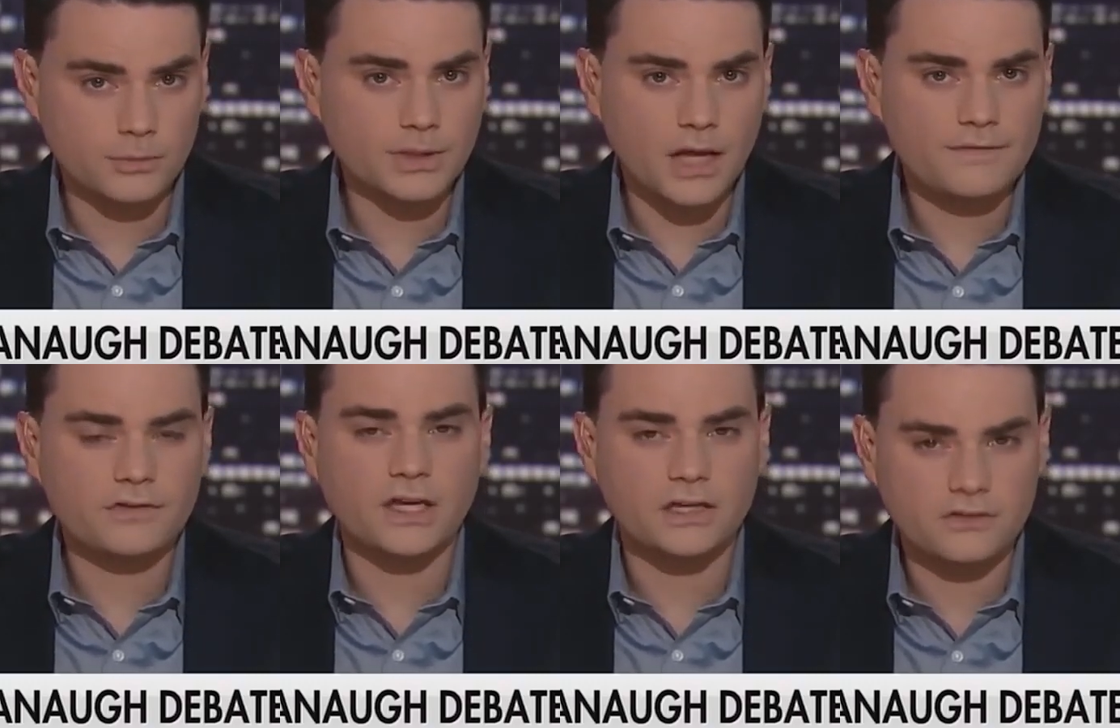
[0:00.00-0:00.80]
Human life
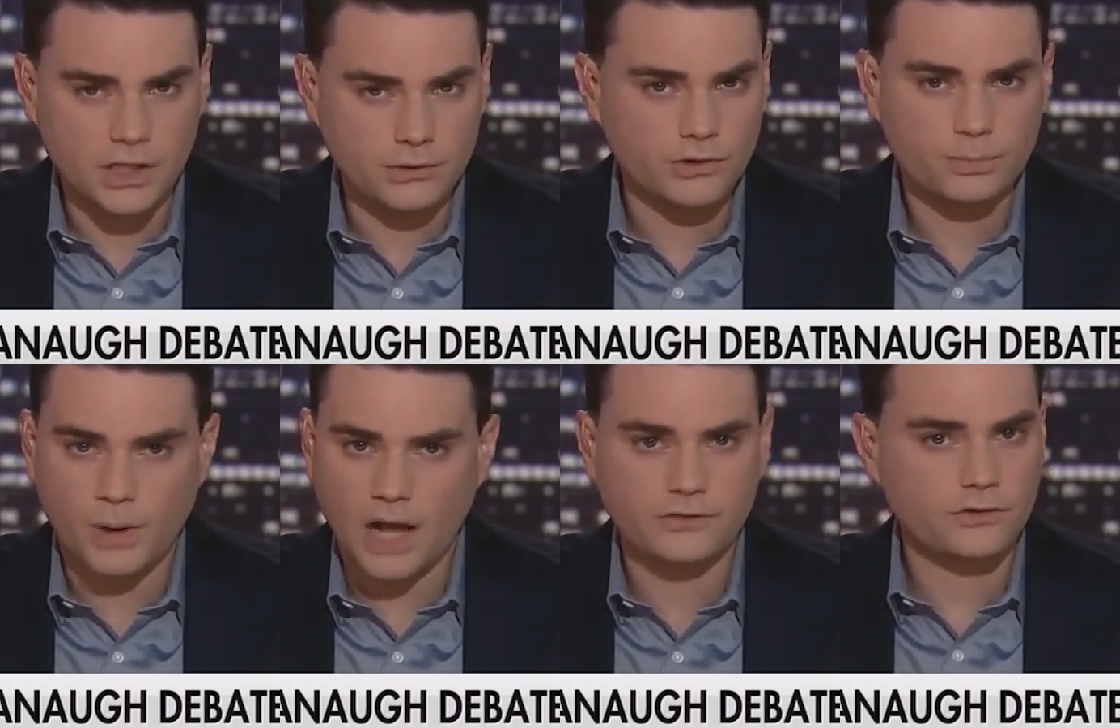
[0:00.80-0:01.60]
is a continuous
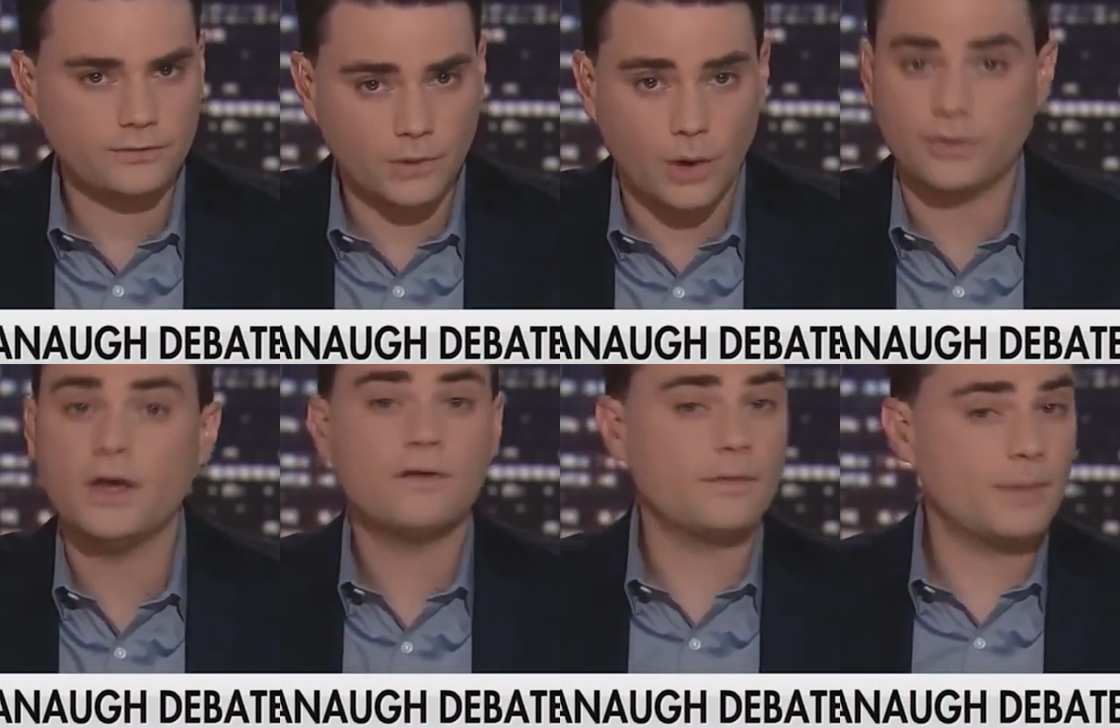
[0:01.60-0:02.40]
process of
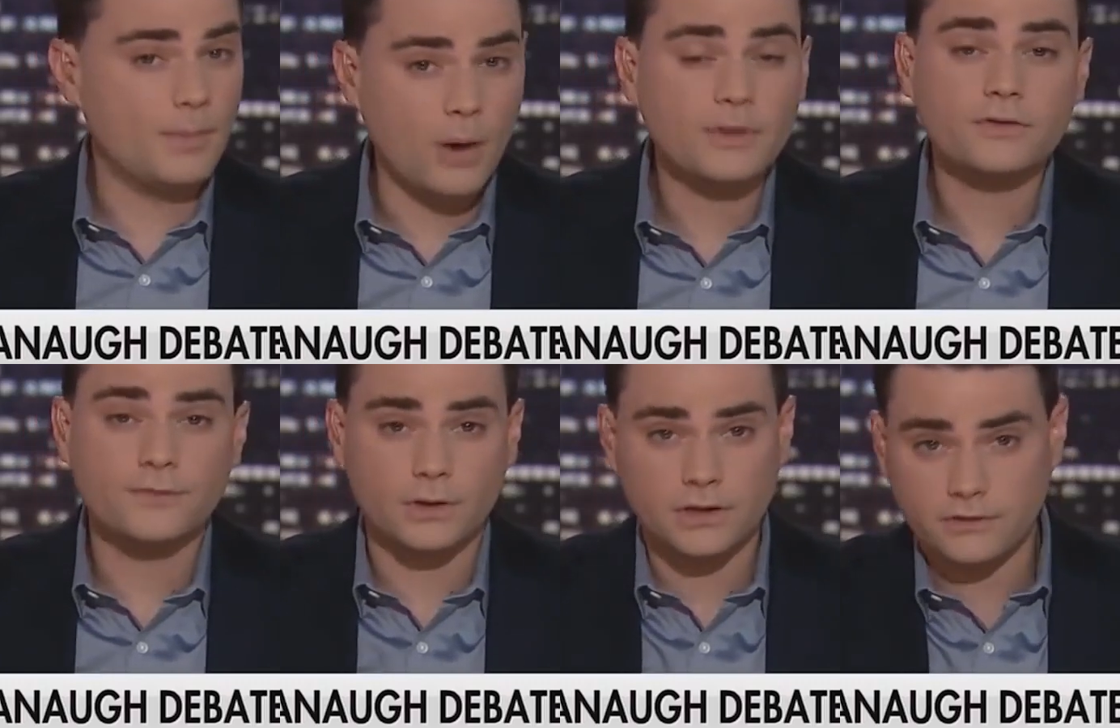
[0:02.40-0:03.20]
growth from the moment of
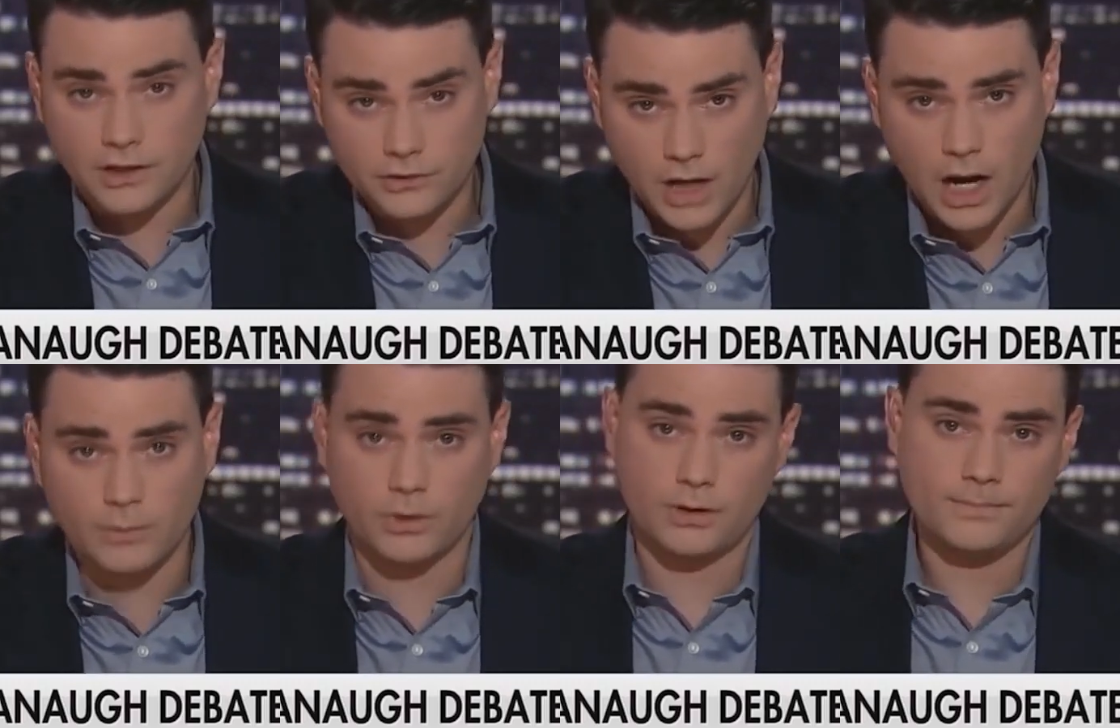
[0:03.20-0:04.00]
fertilization
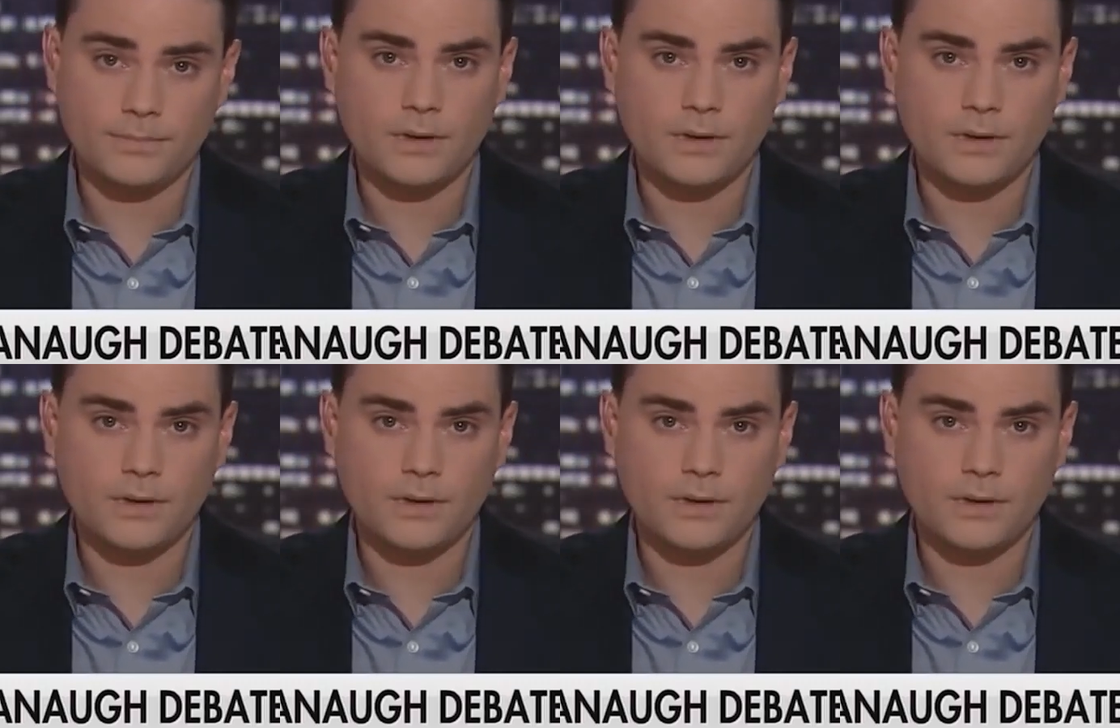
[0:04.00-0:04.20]
onward.